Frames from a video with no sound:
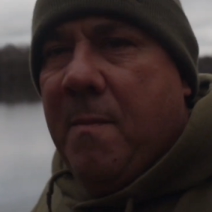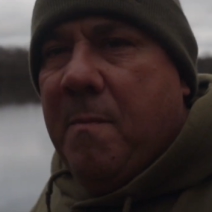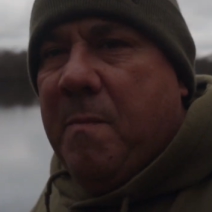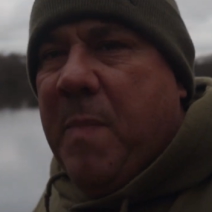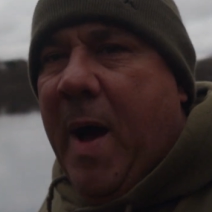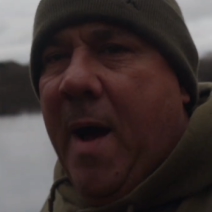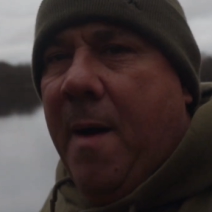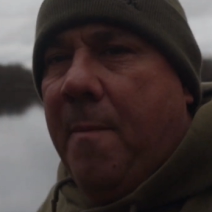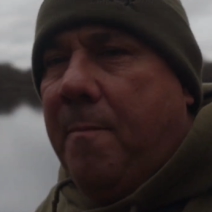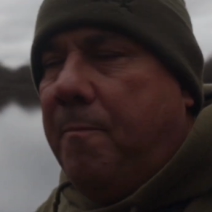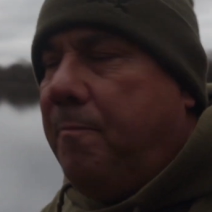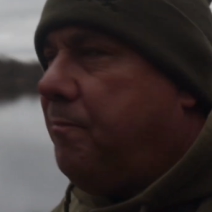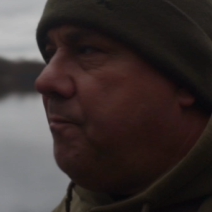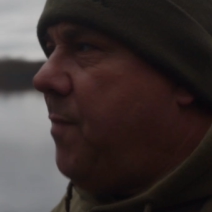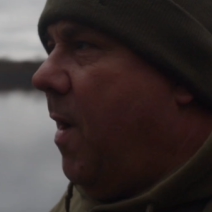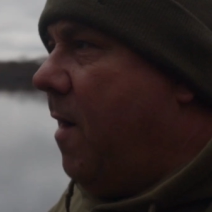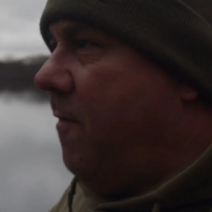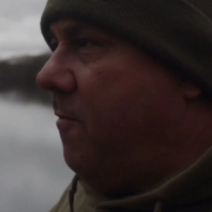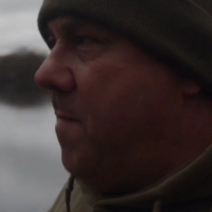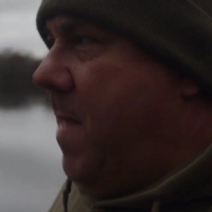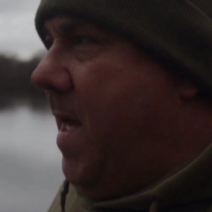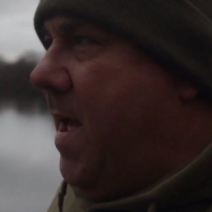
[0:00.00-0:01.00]
But
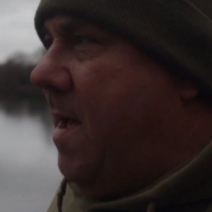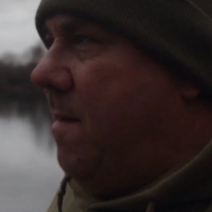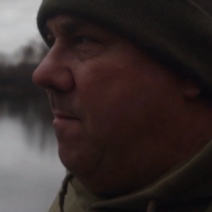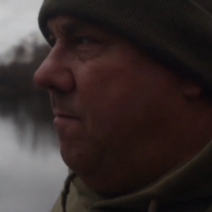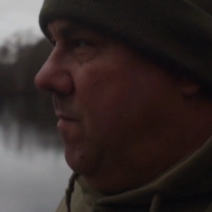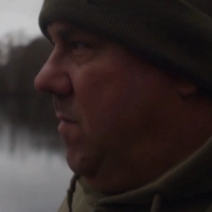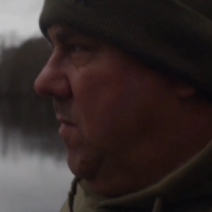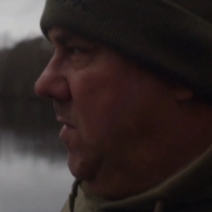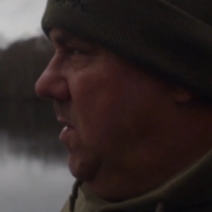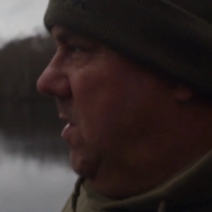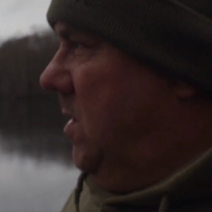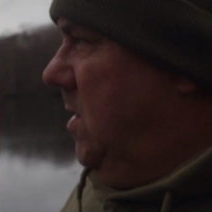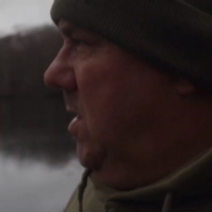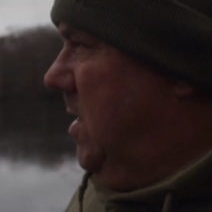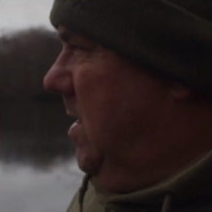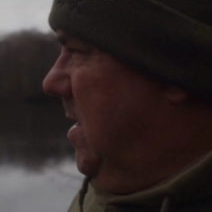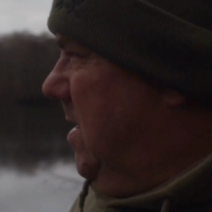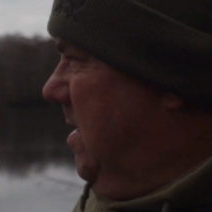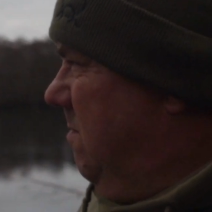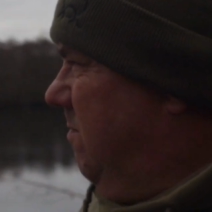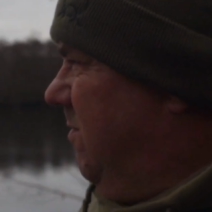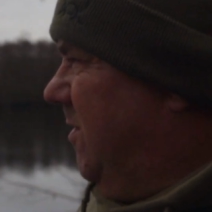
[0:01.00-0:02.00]
apart from that,
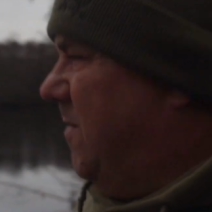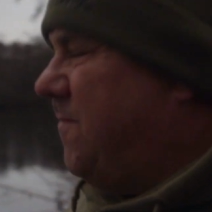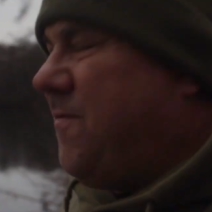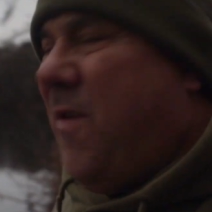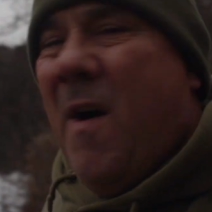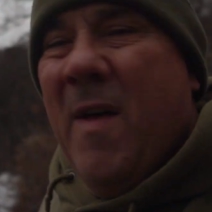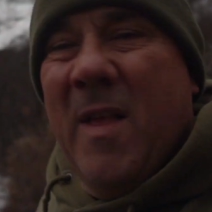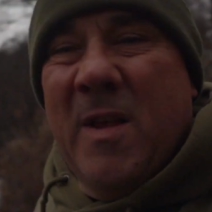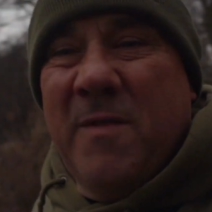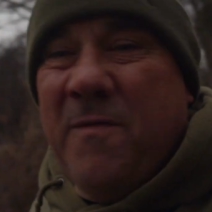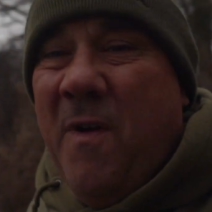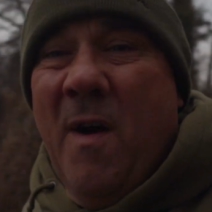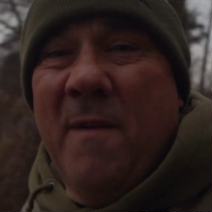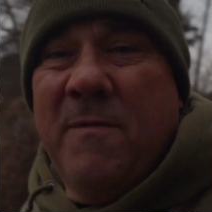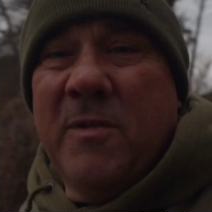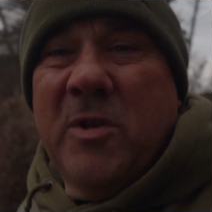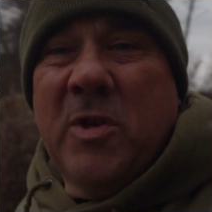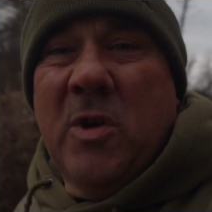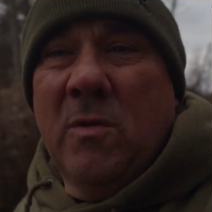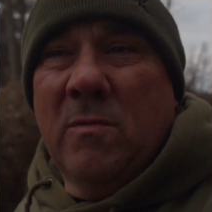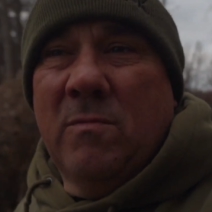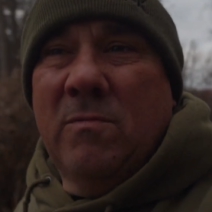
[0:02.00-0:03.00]
there's five of
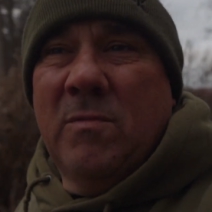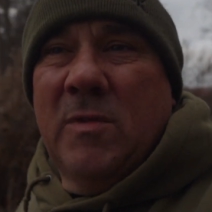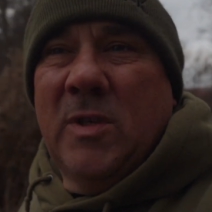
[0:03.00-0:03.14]
us on,